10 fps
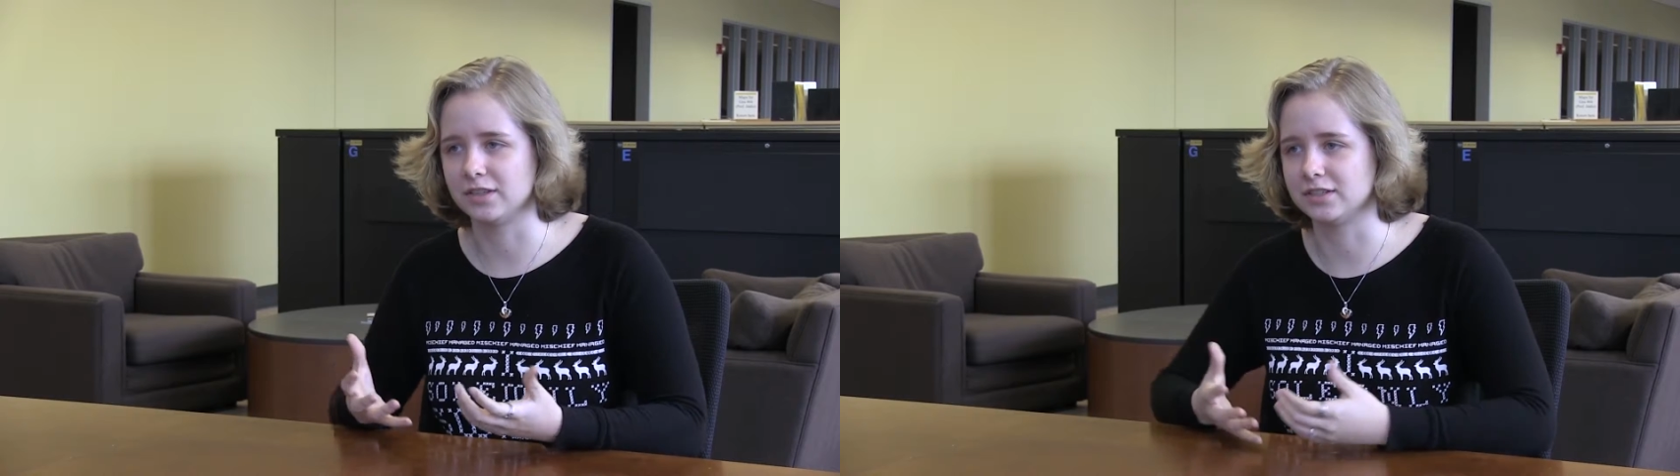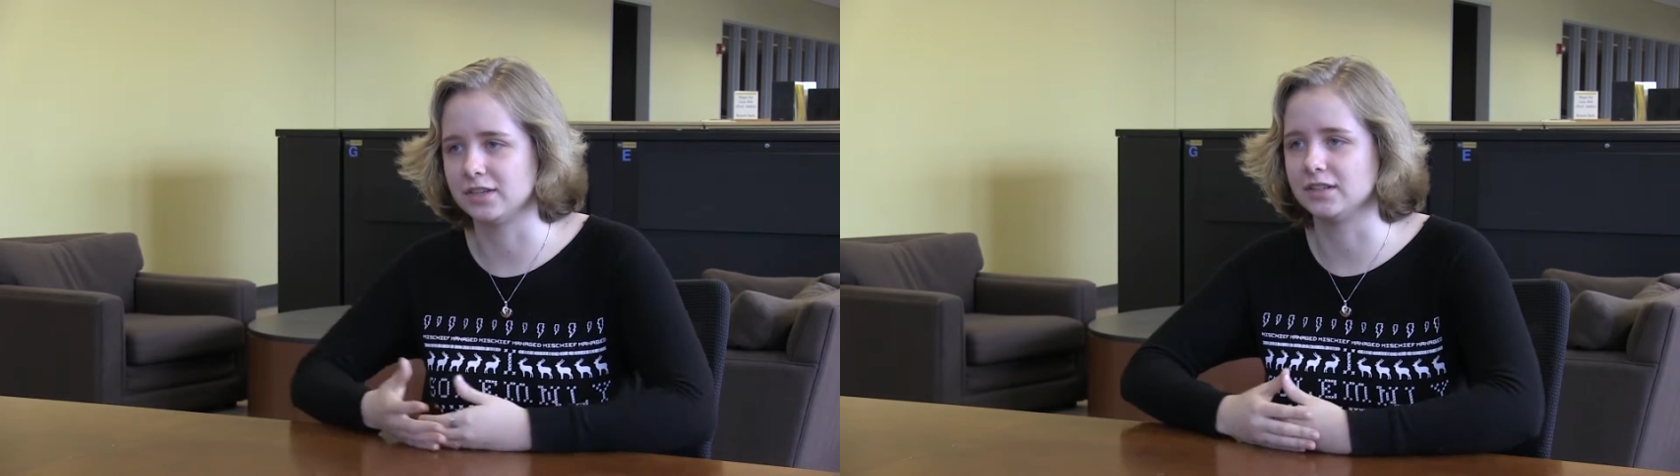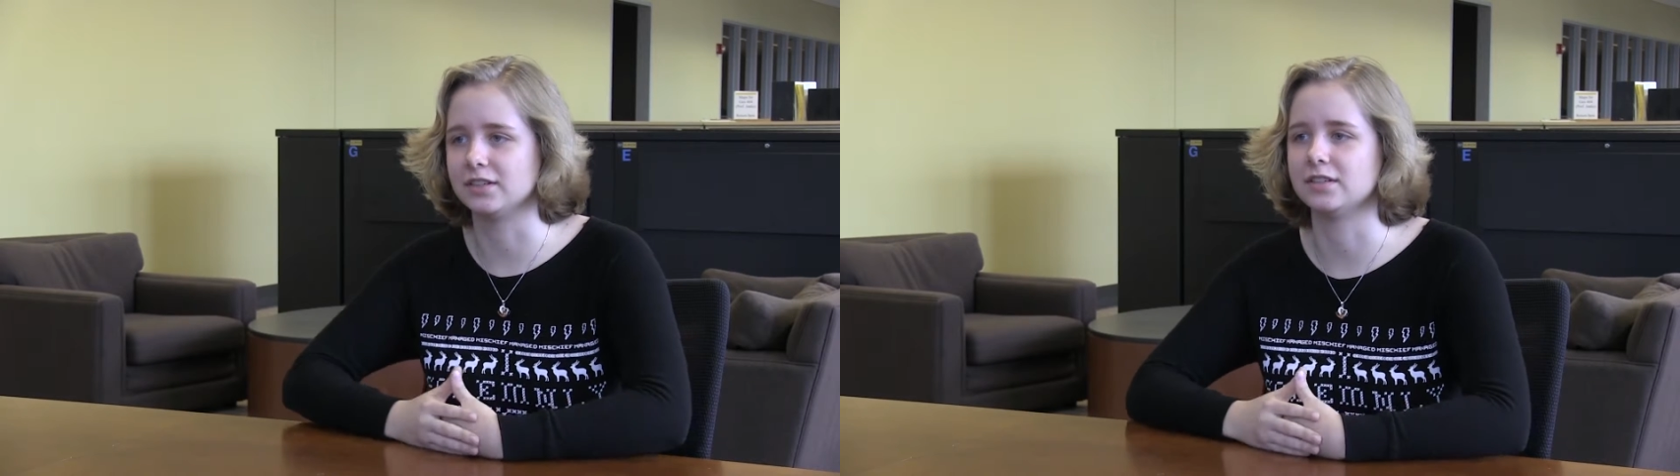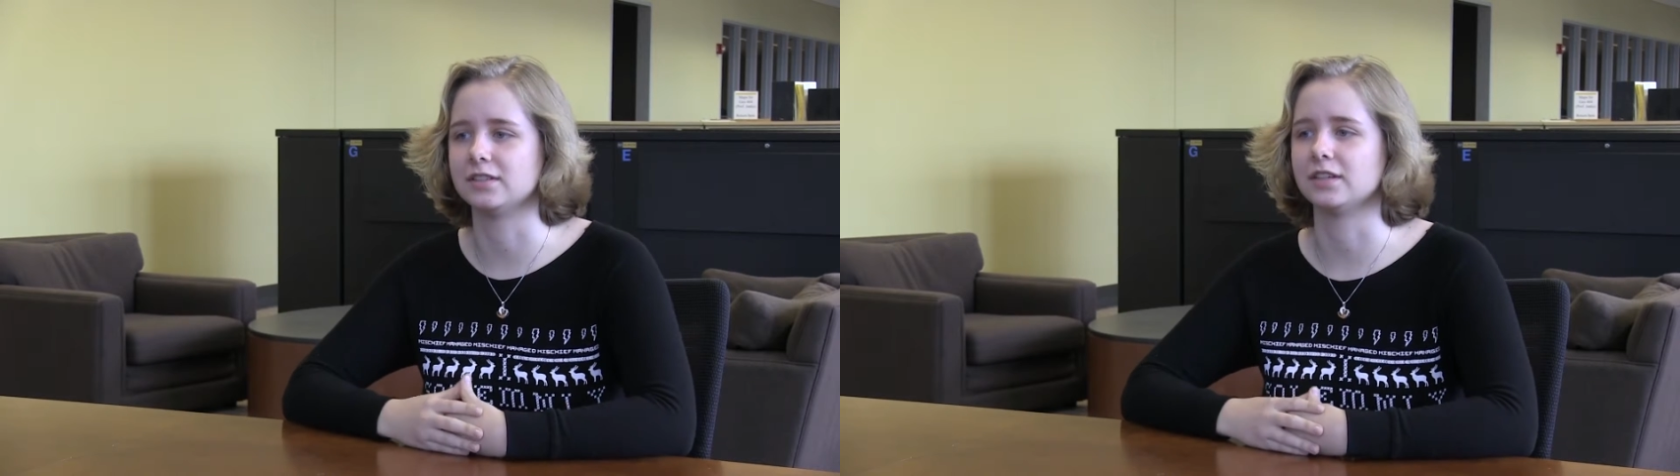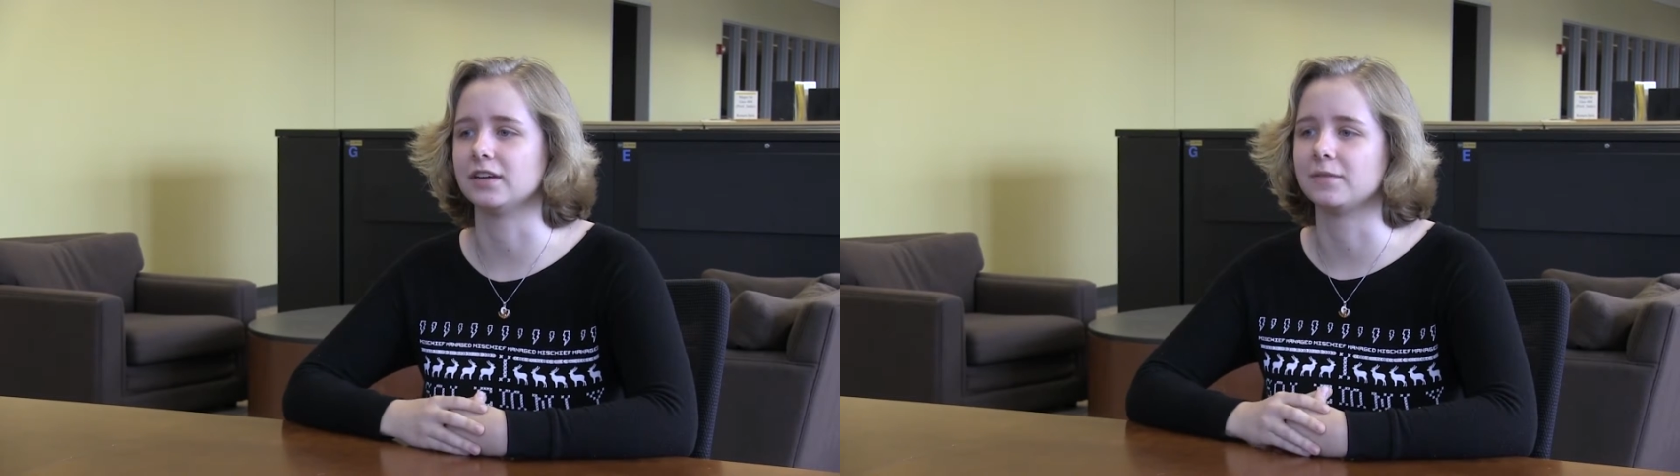with this
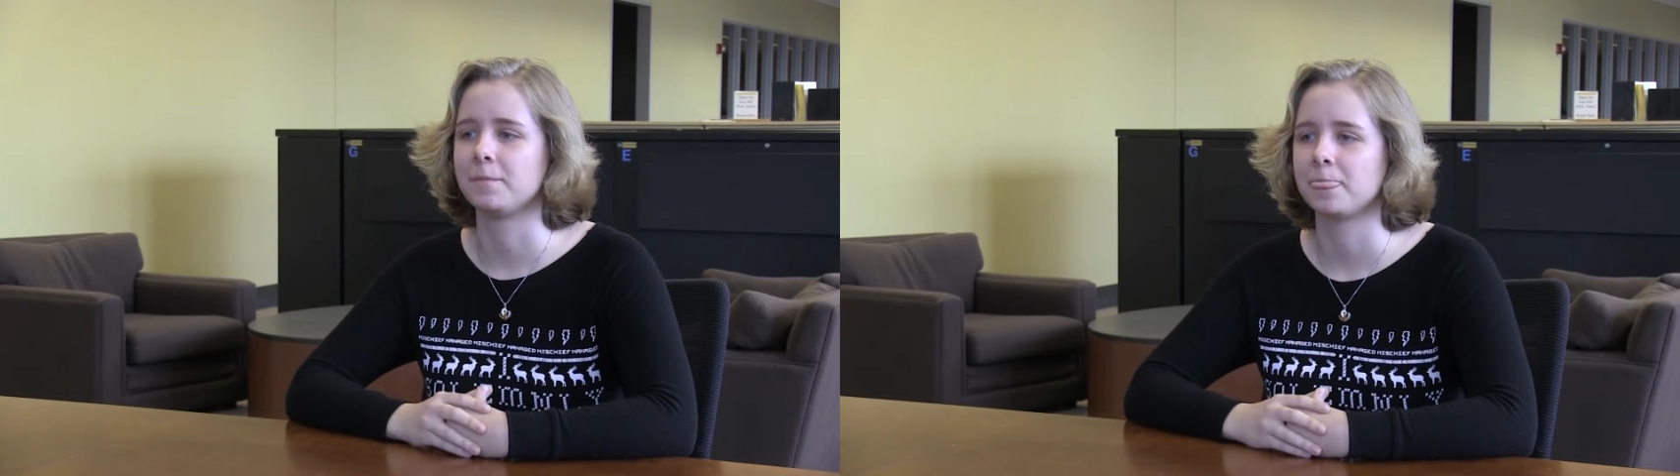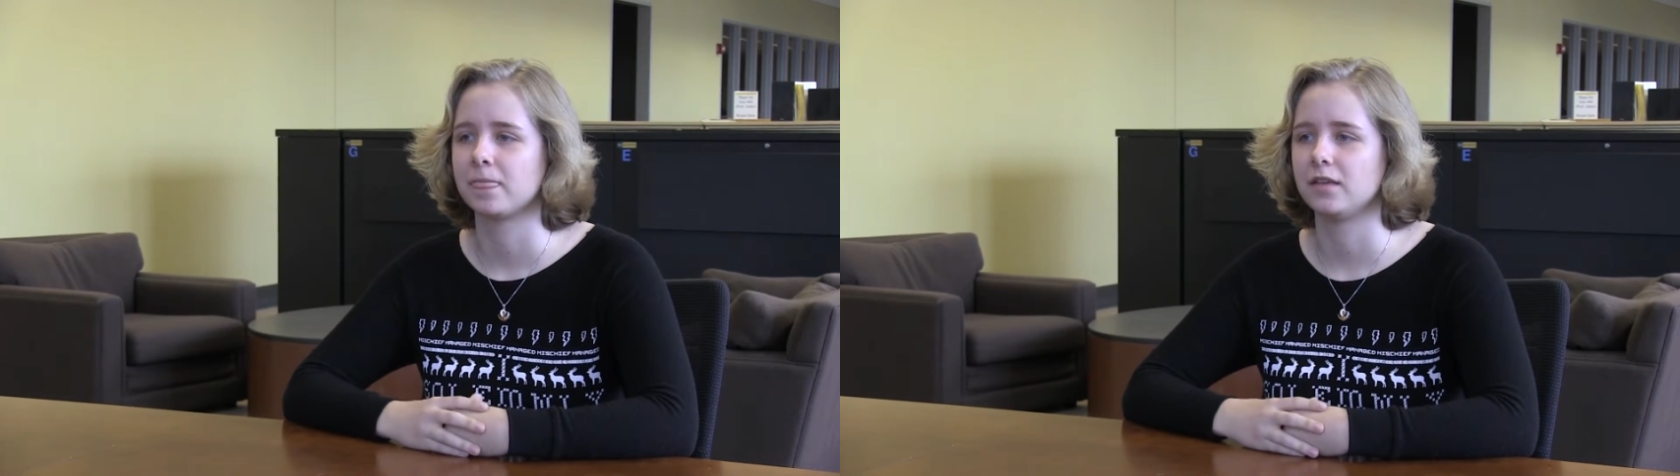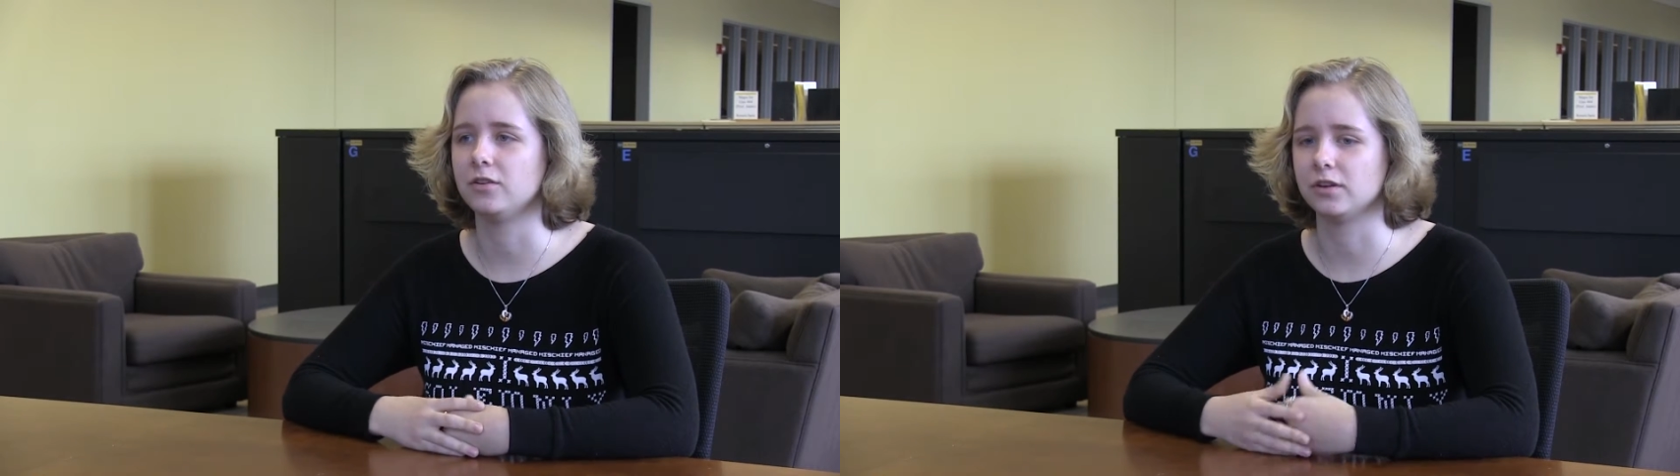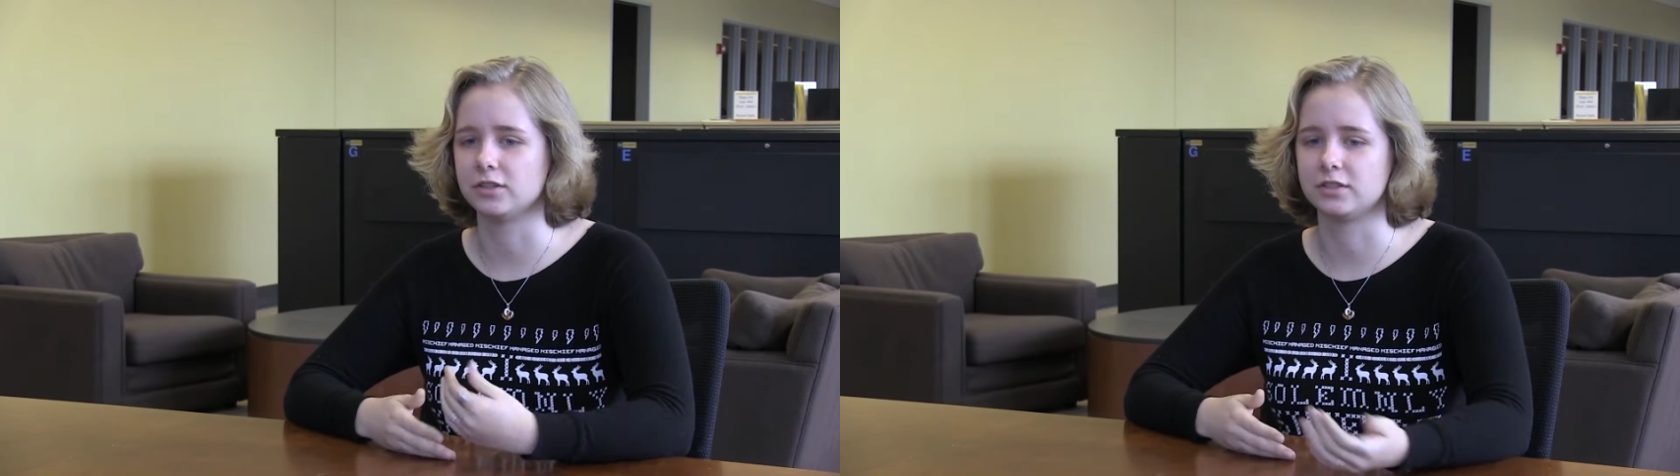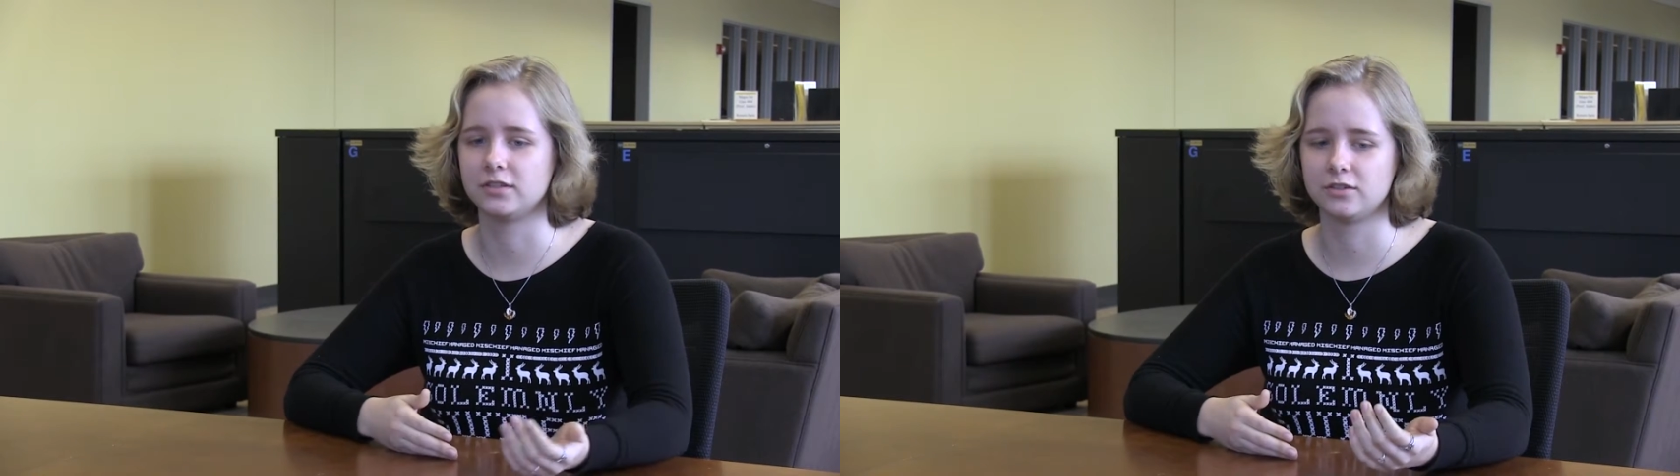sentence, like, you can
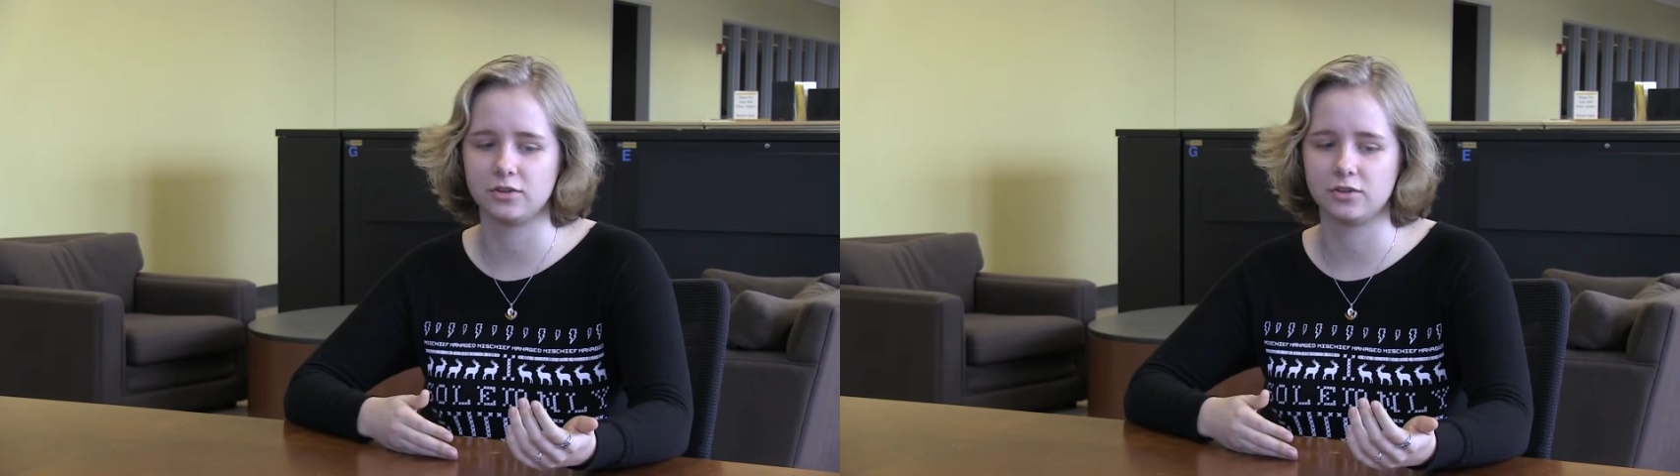just